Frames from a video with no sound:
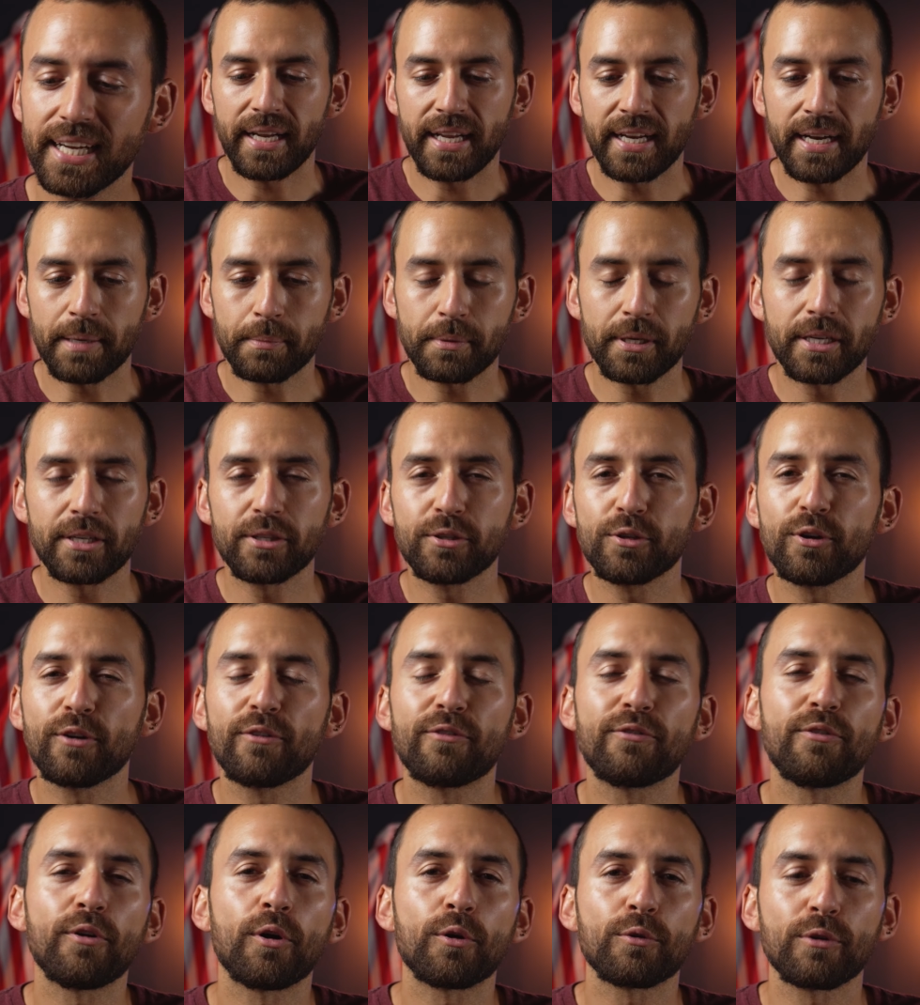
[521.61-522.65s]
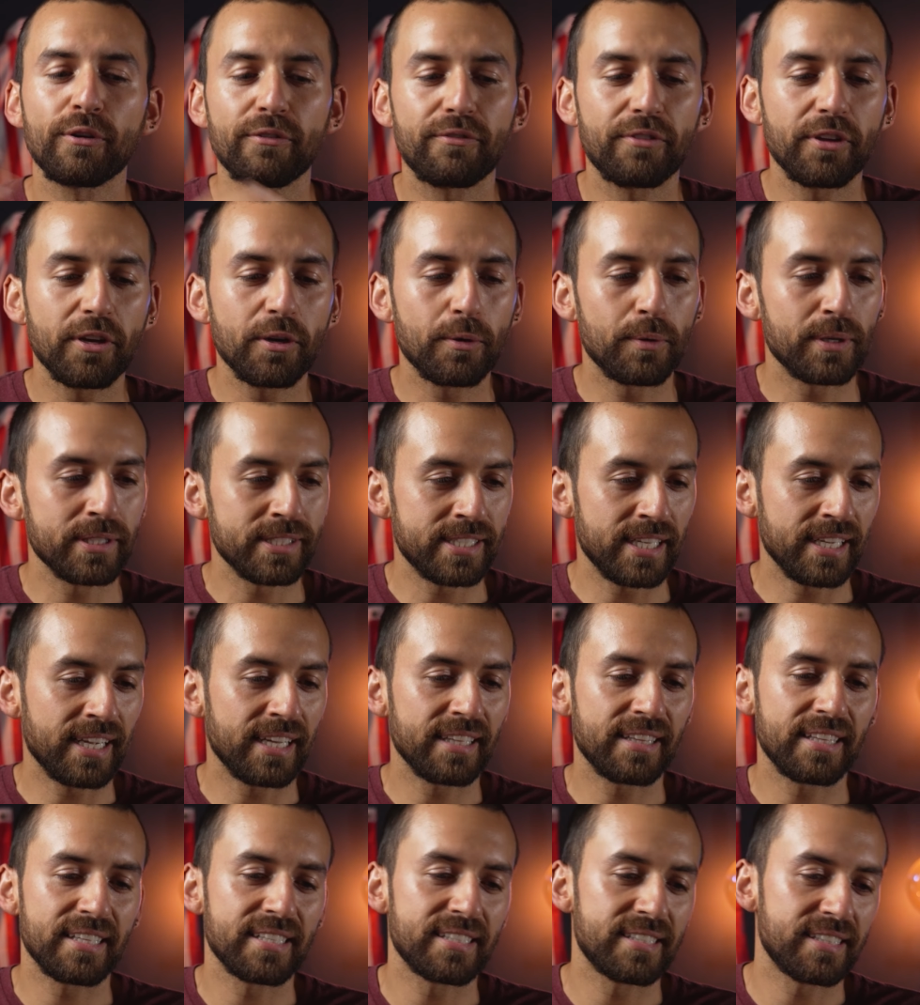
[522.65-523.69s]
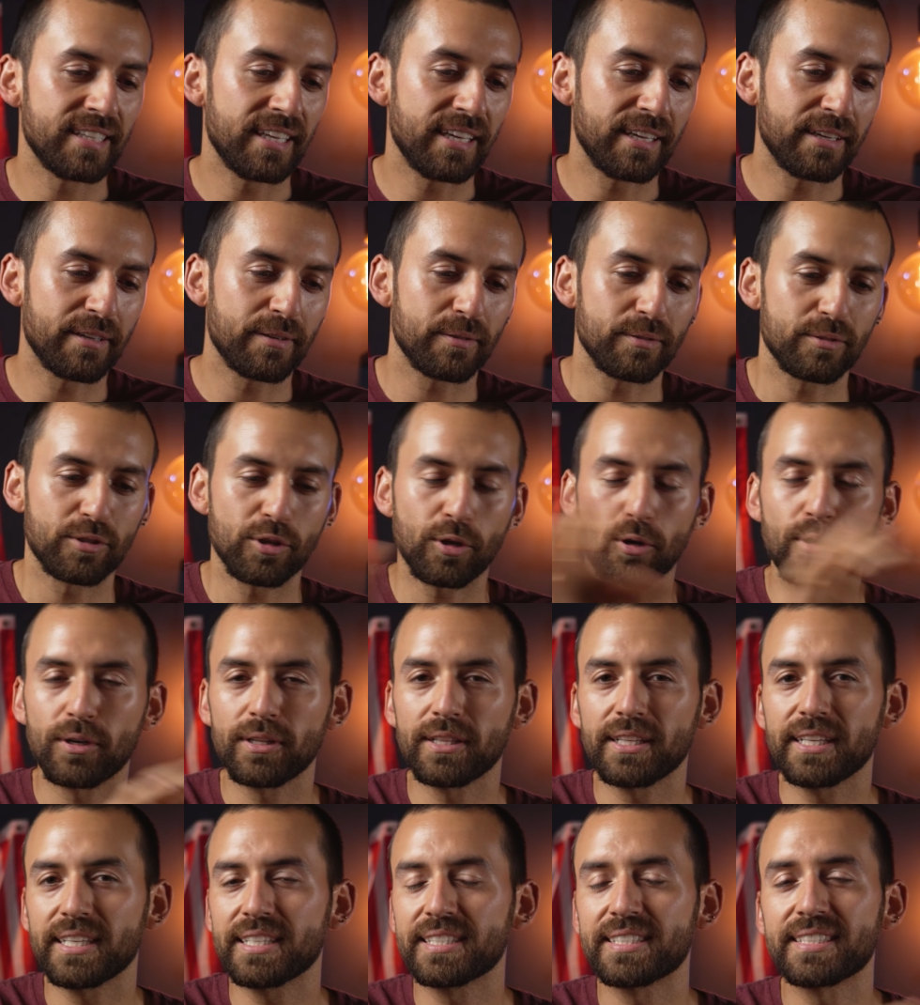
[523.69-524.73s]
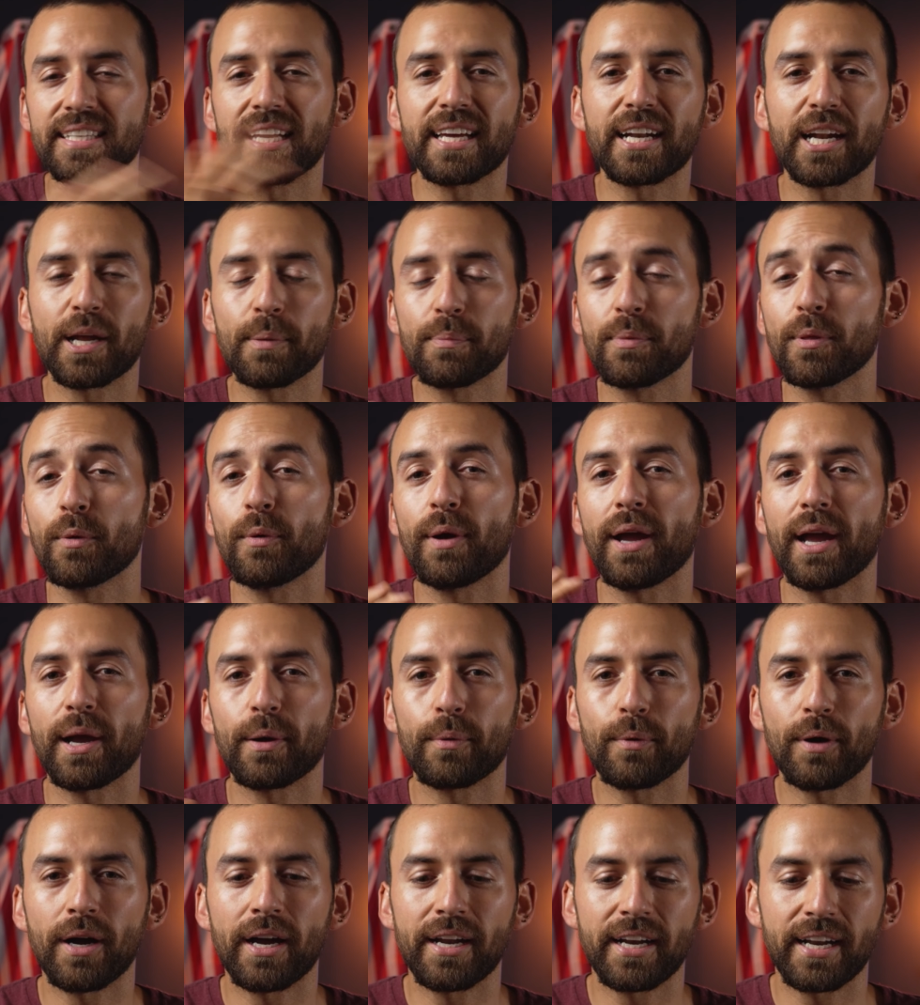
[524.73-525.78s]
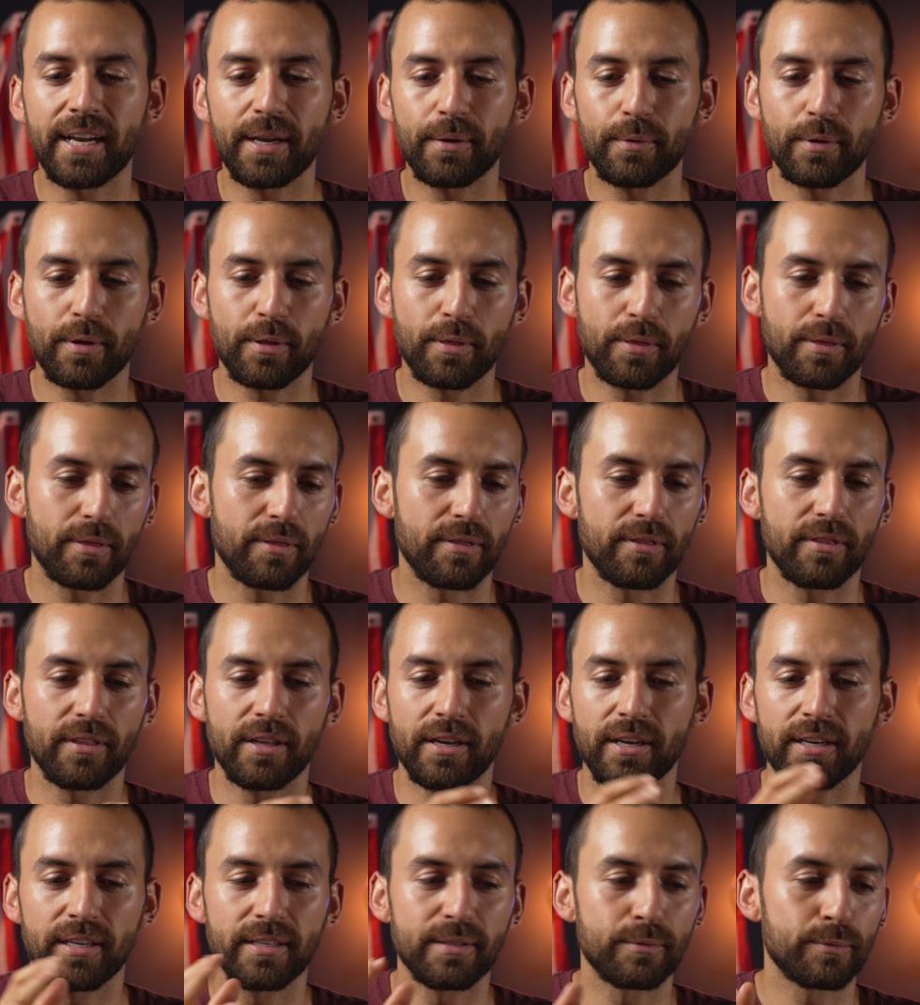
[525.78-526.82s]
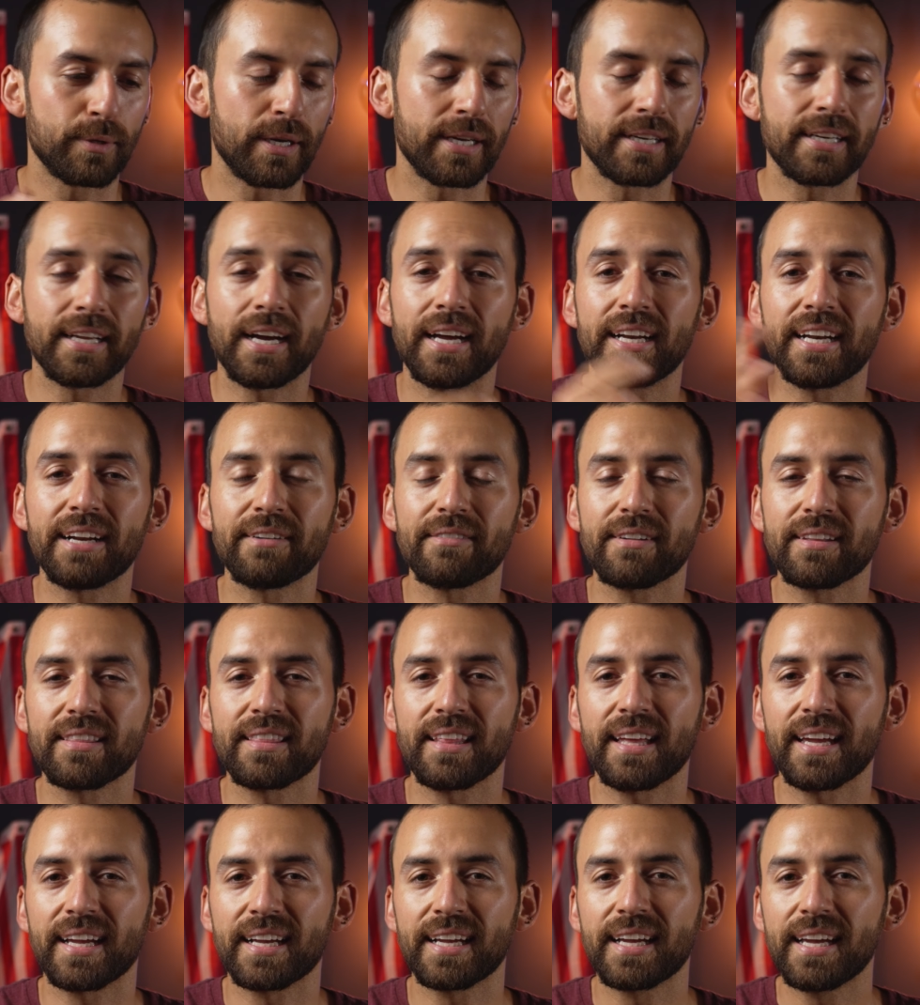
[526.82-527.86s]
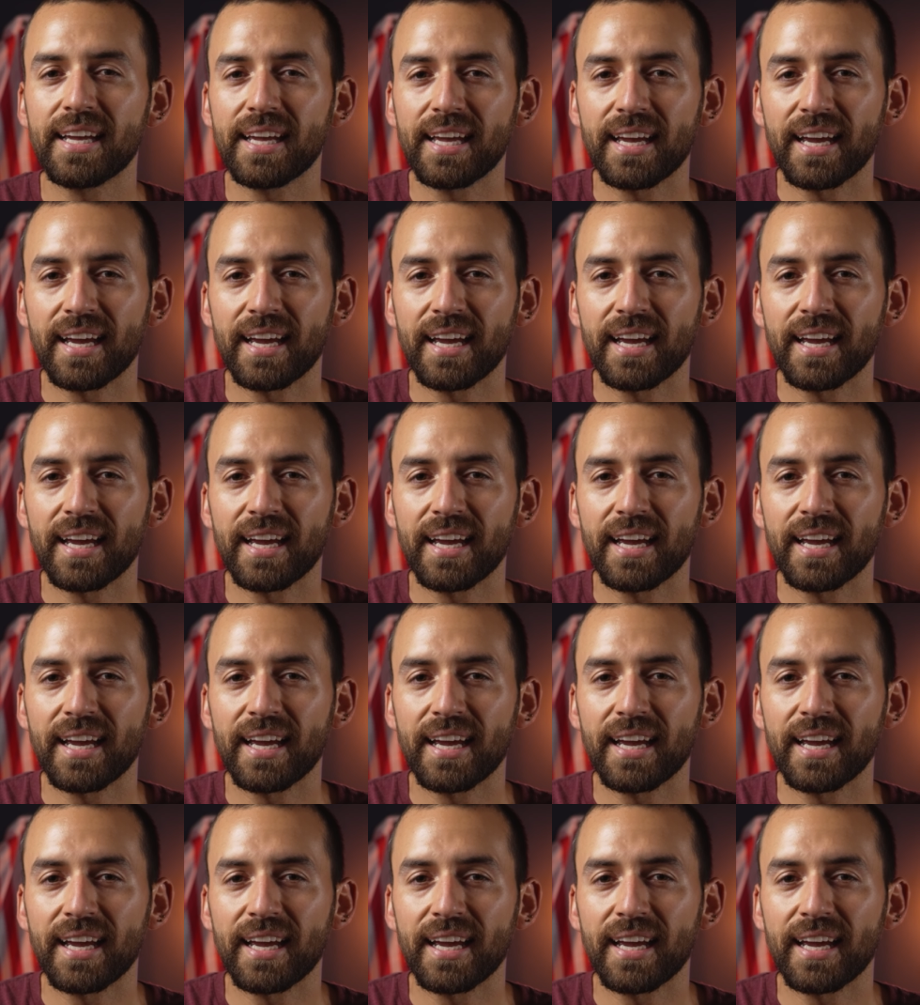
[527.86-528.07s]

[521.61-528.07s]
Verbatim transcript: And I'm gonna do a full review once I get this thing totally set up the way I want it, with the red dot and everything.